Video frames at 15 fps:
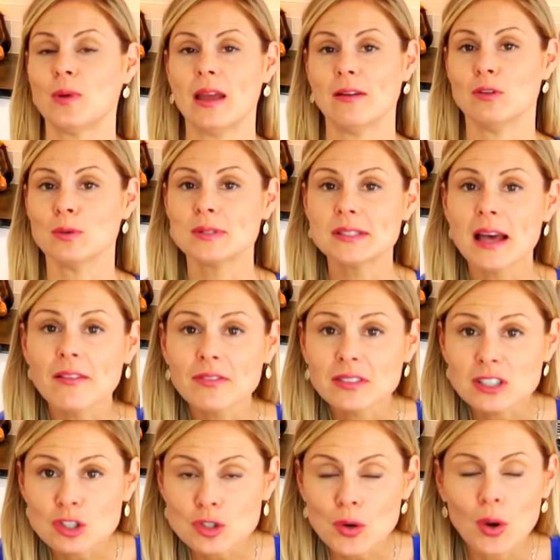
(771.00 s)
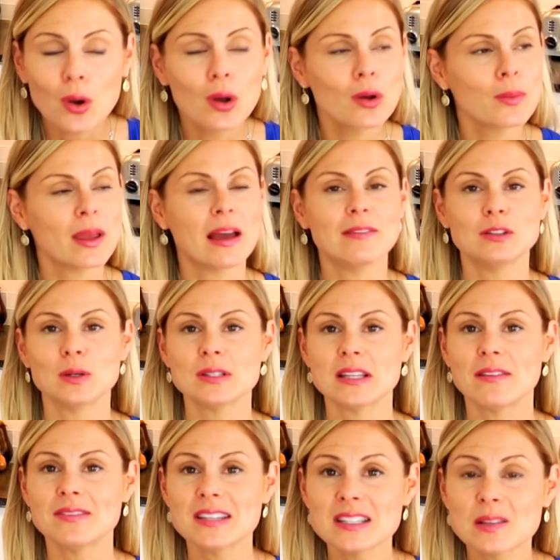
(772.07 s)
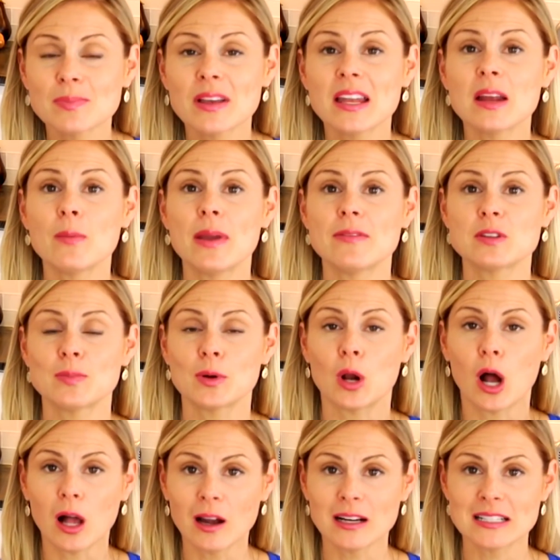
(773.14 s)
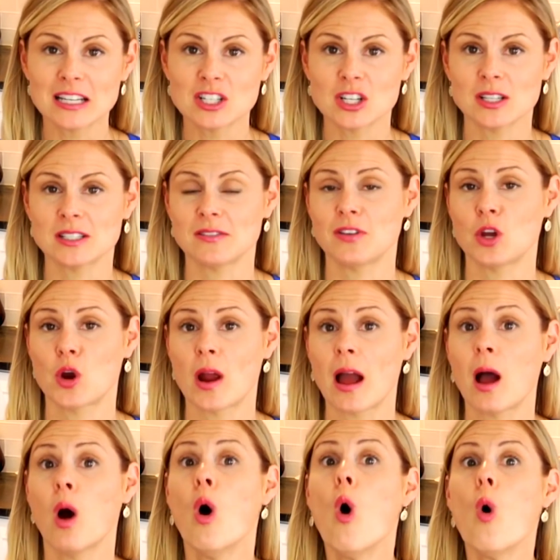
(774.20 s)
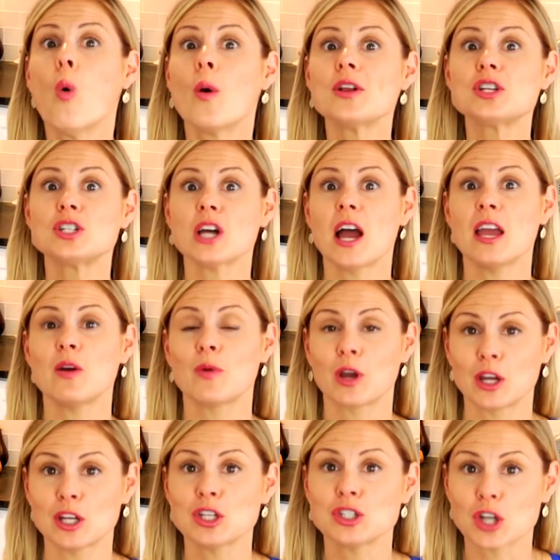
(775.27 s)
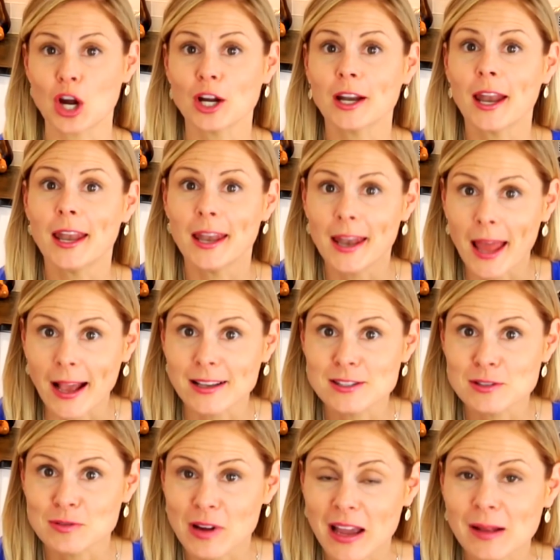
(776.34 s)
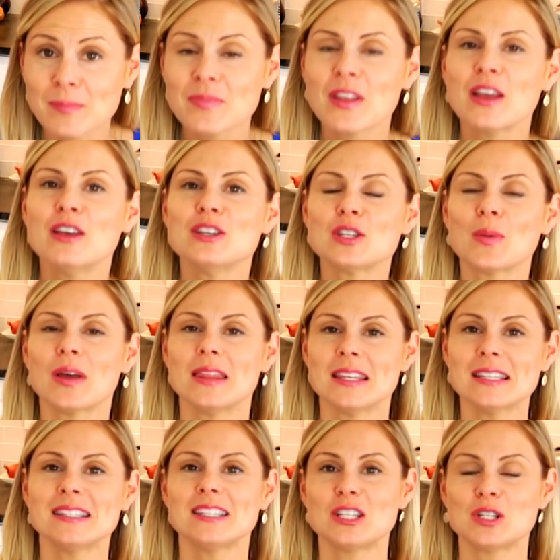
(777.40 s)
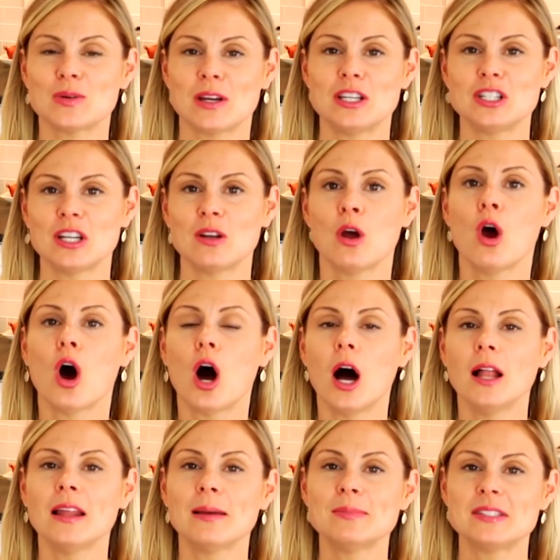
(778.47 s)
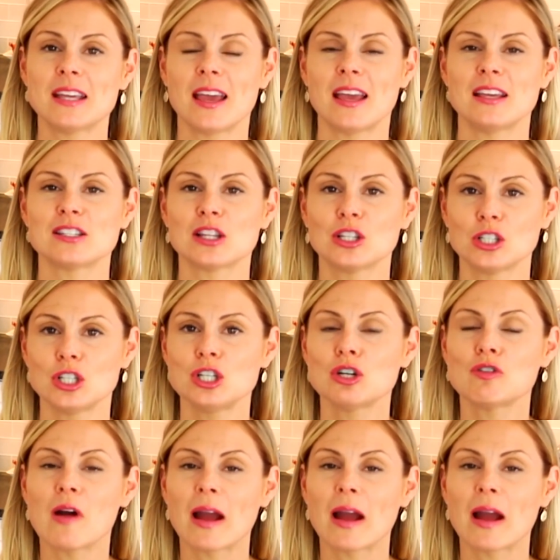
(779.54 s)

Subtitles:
have no self-control, we have no self-discipline, and we have to put all our attention into figuring out which diet we're gonna start next, right? So in this situation, all I'm saying is learn to